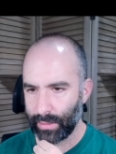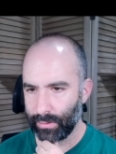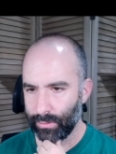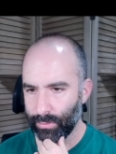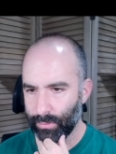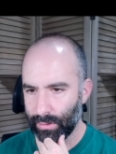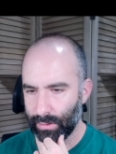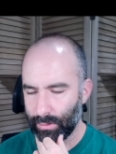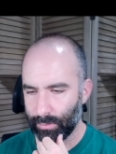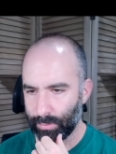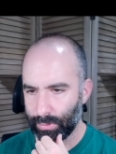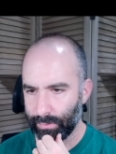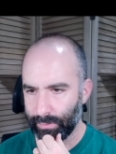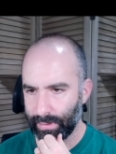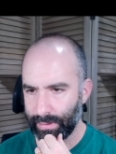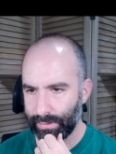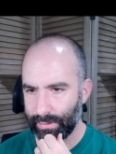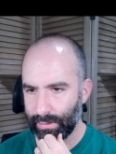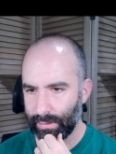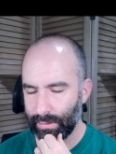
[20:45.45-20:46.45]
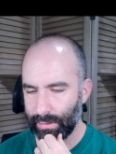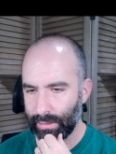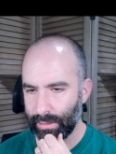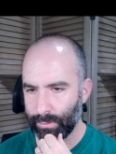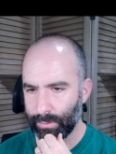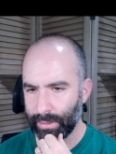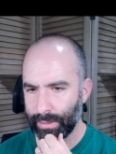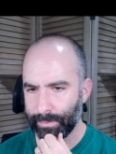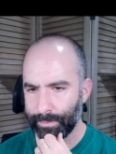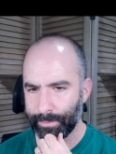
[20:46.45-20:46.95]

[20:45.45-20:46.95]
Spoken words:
as well prevent it anyway.